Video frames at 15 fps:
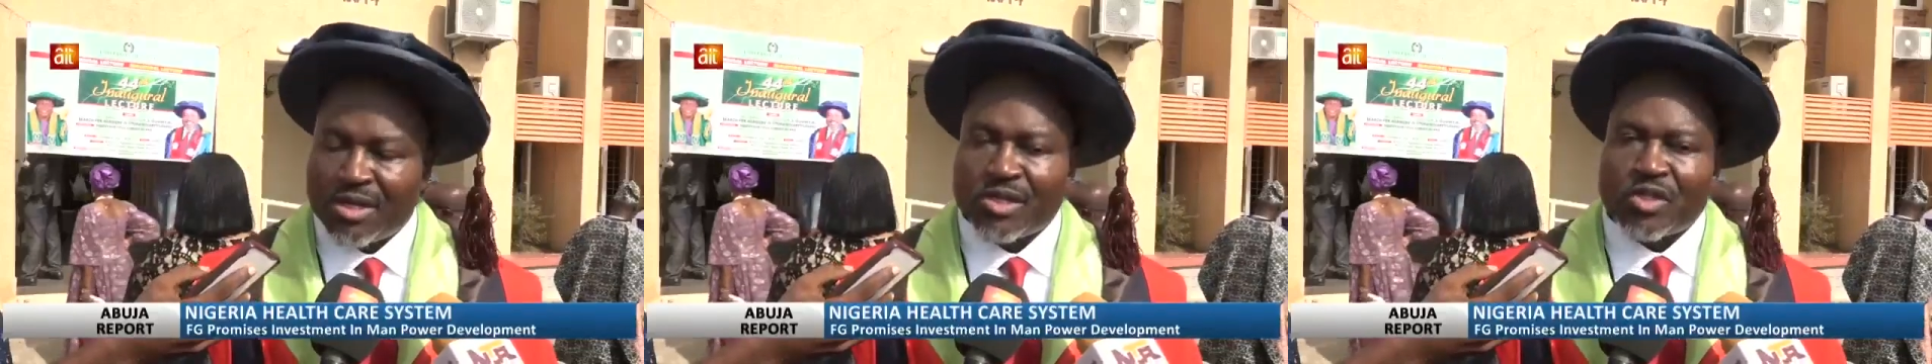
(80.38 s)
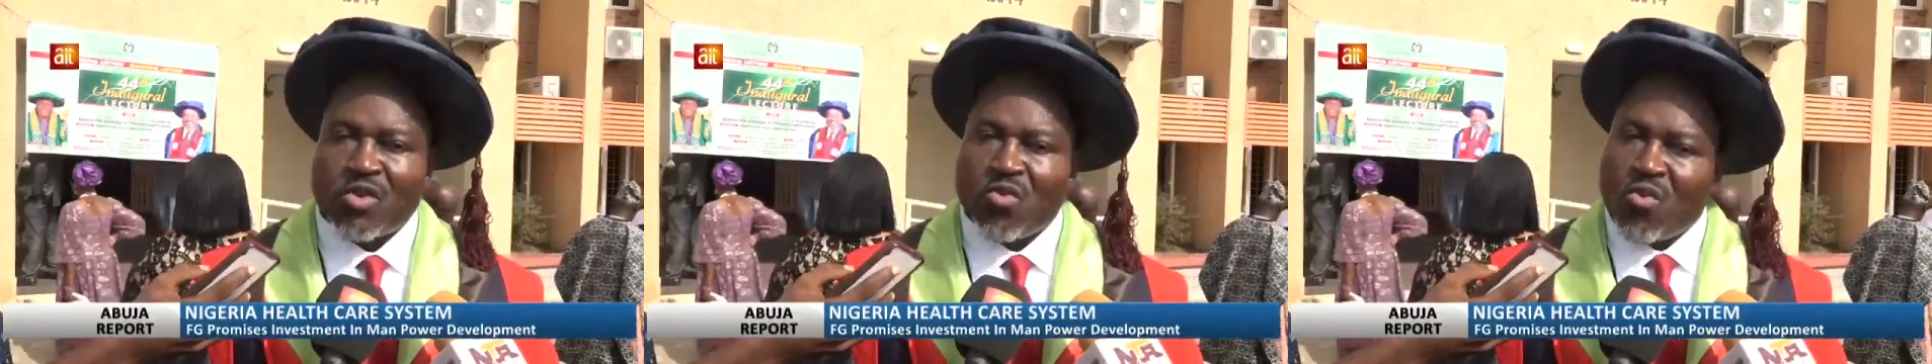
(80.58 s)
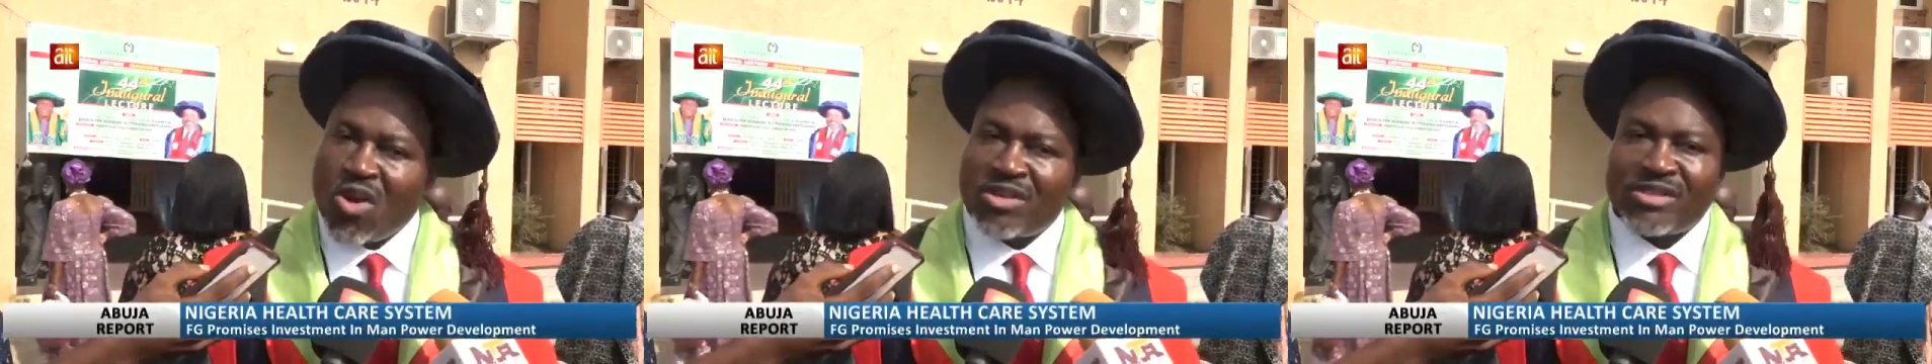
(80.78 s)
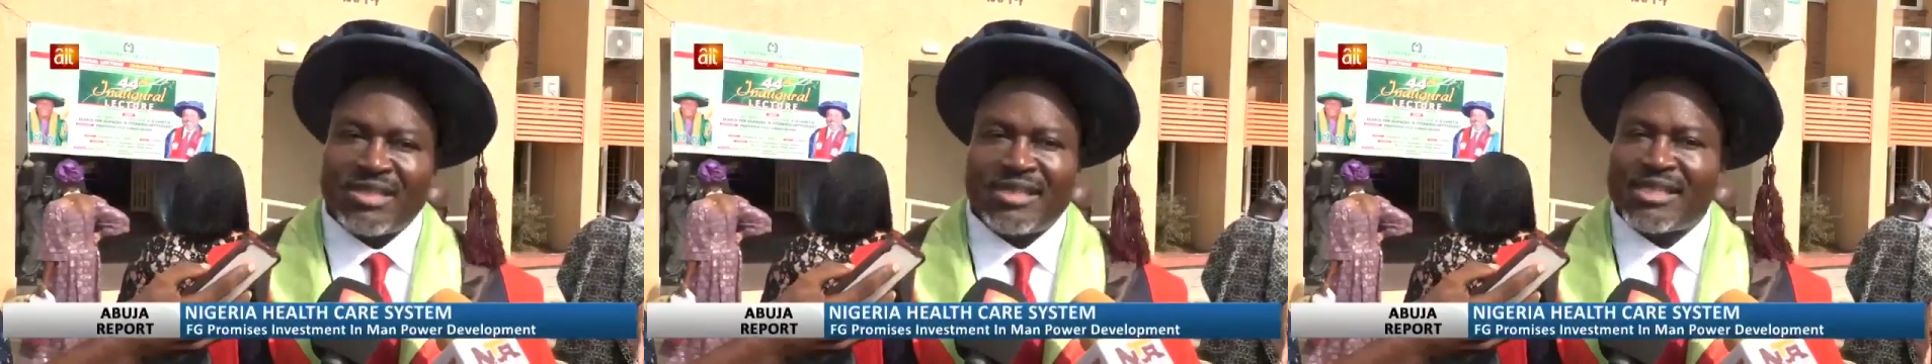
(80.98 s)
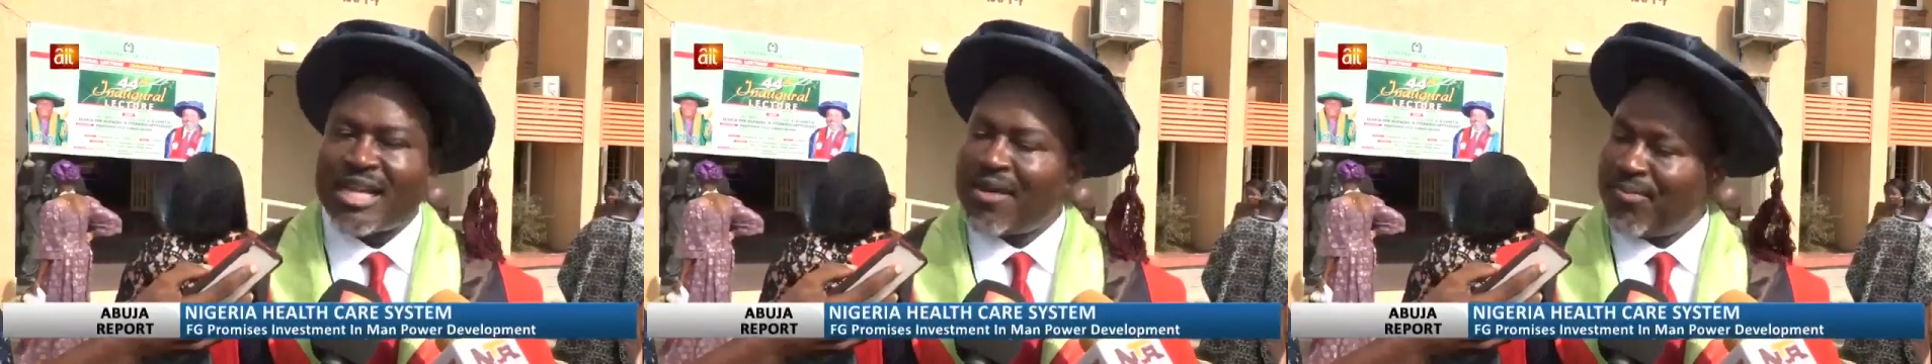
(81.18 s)
So once
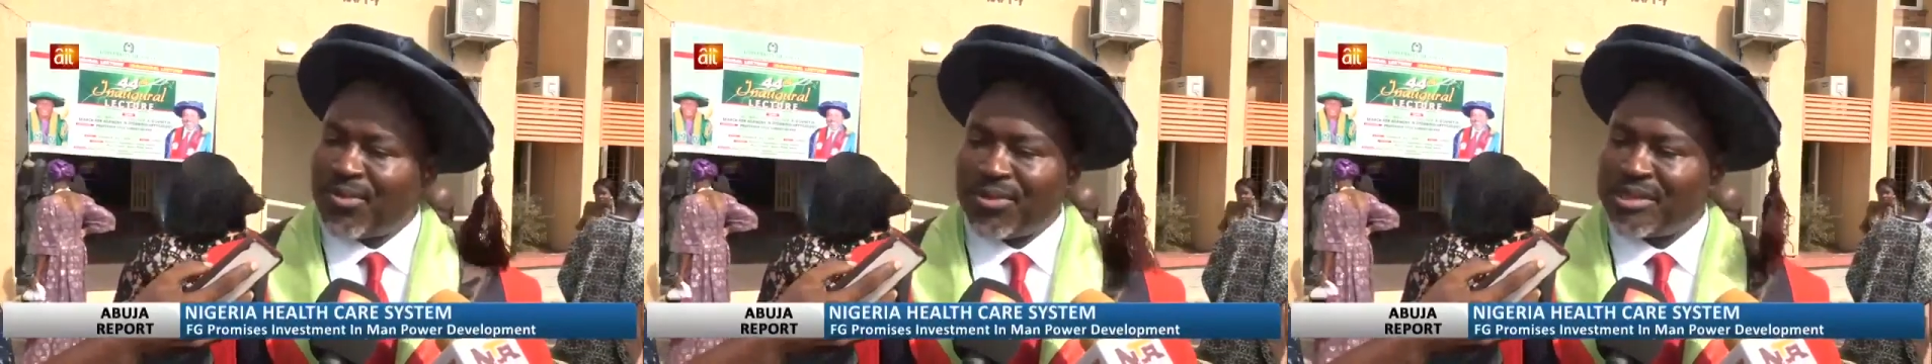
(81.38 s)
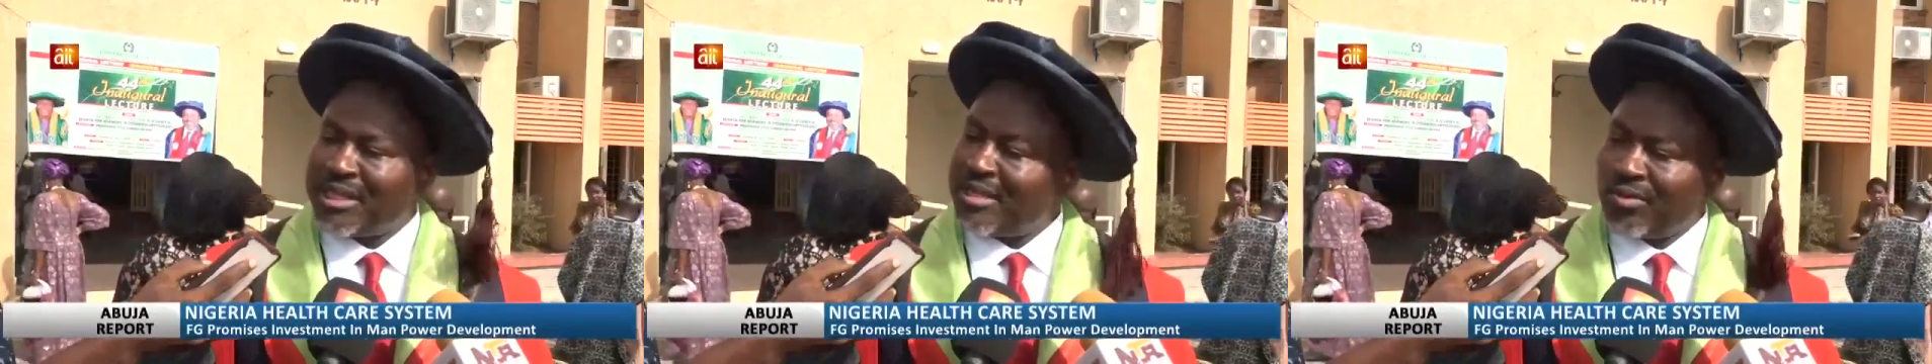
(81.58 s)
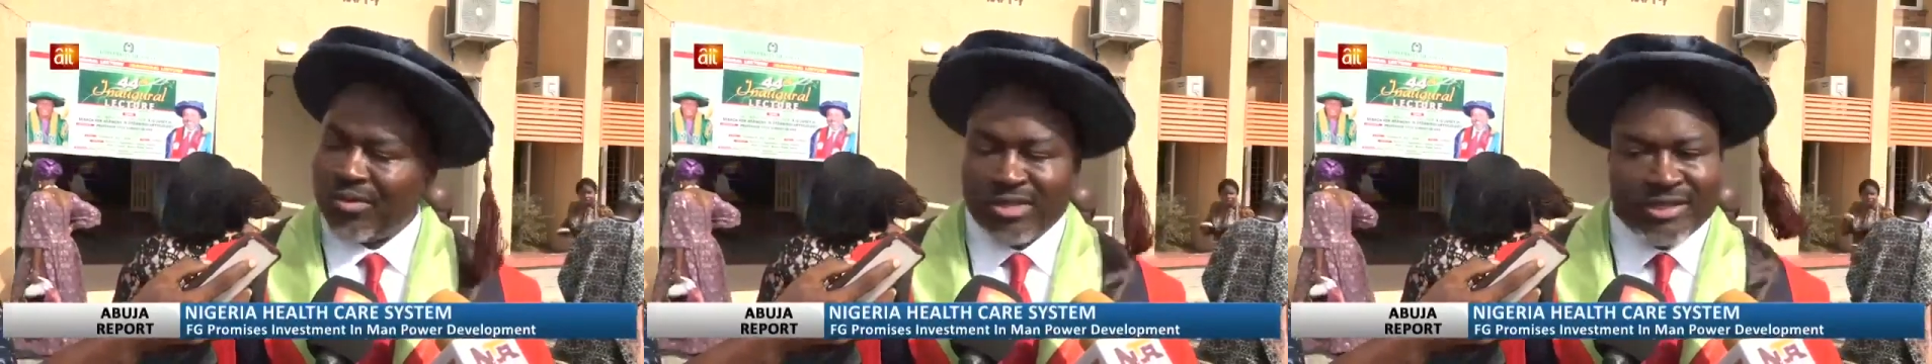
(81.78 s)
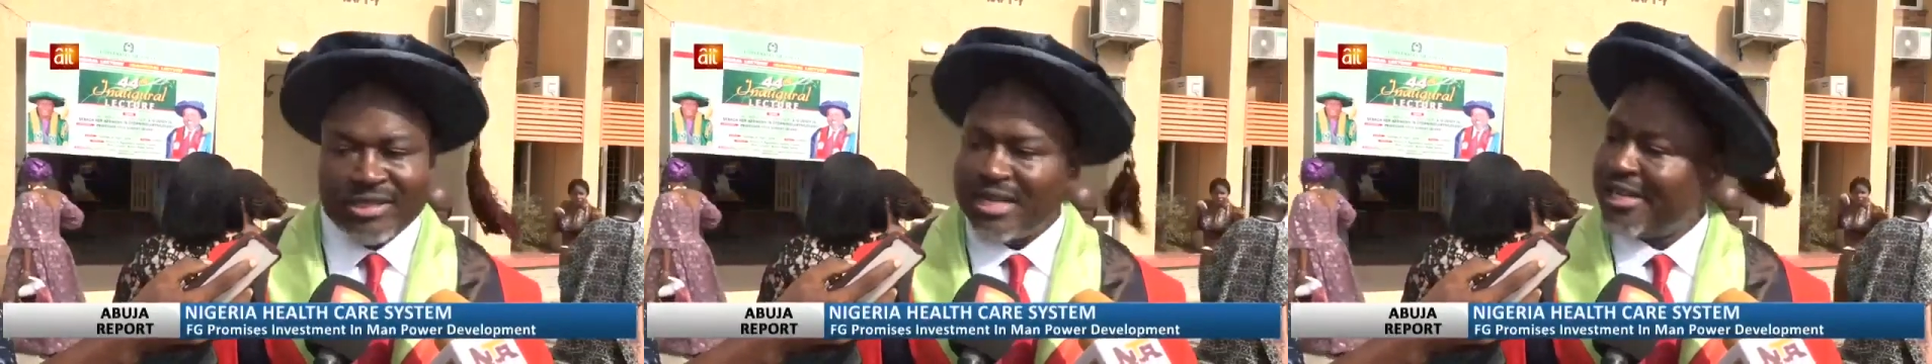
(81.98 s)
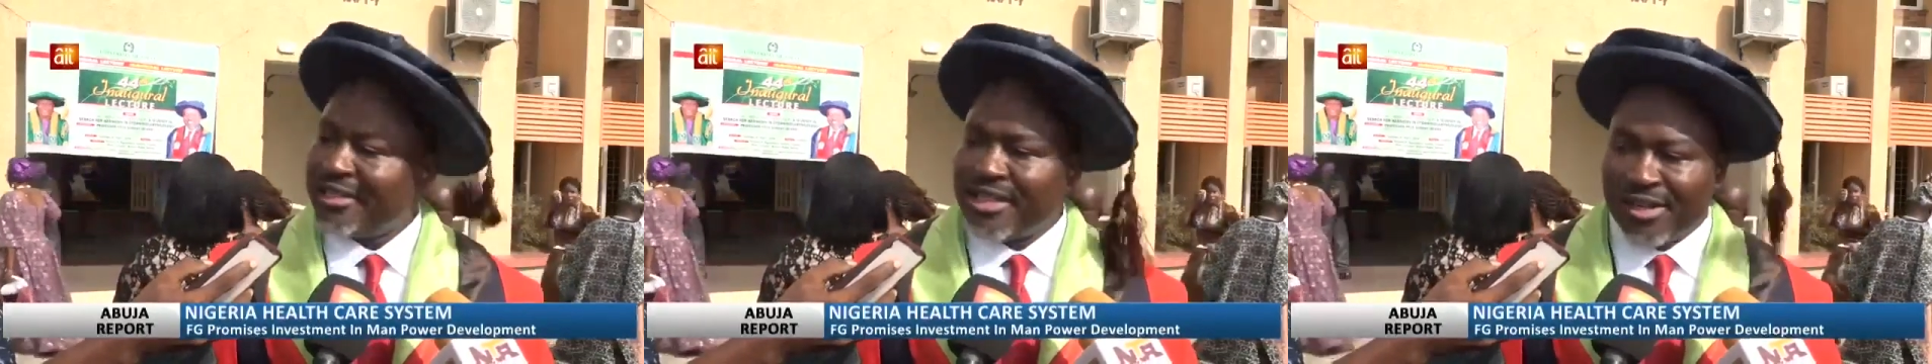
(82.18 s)
this happens and it's
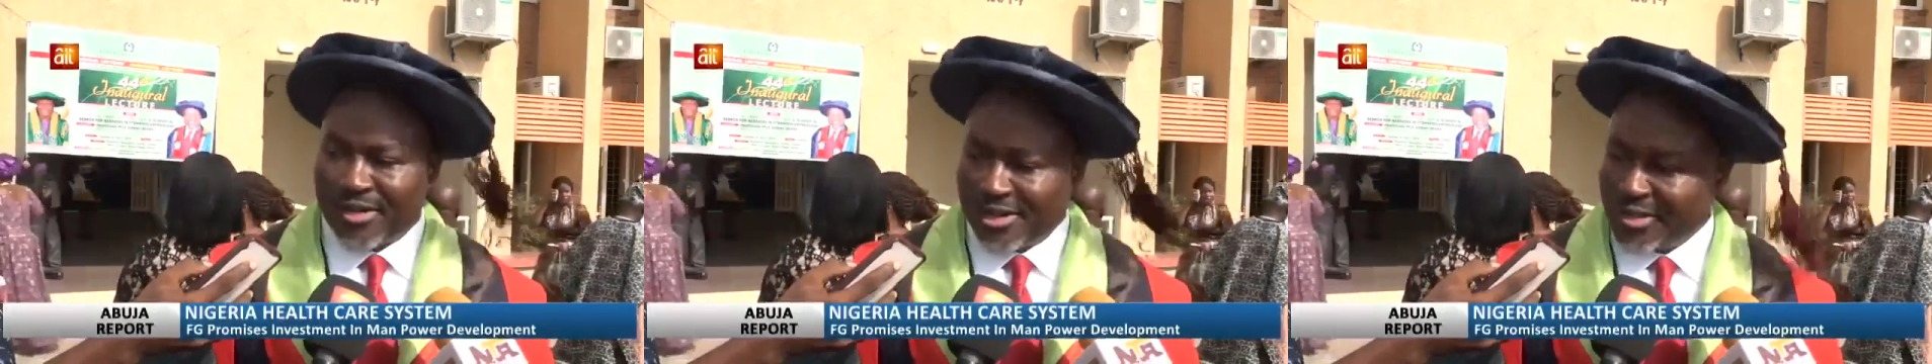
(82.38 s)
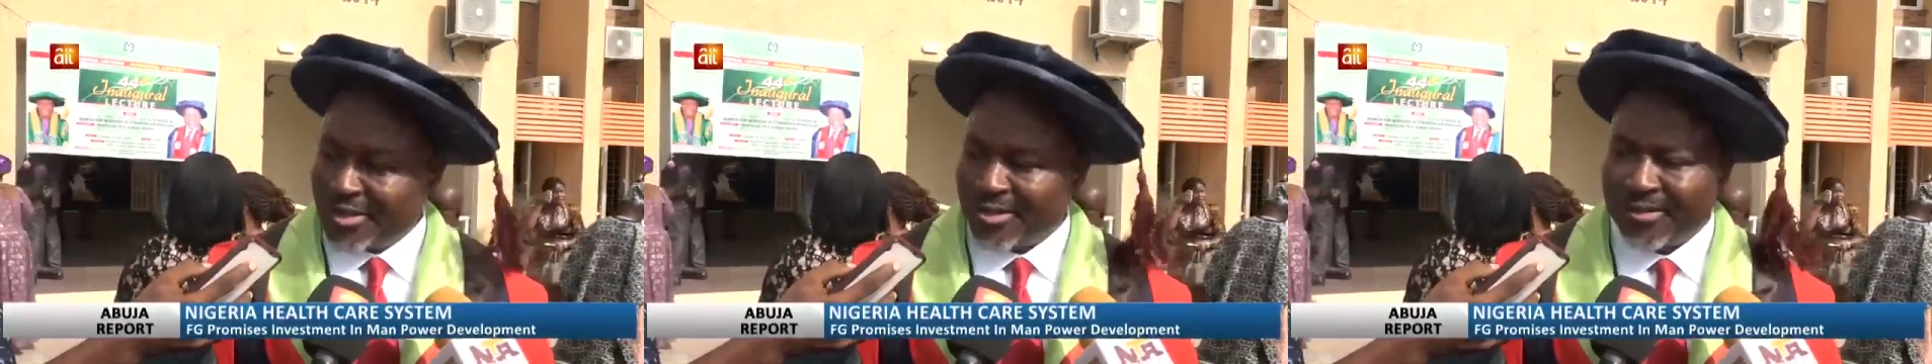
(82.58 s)
Eldorado,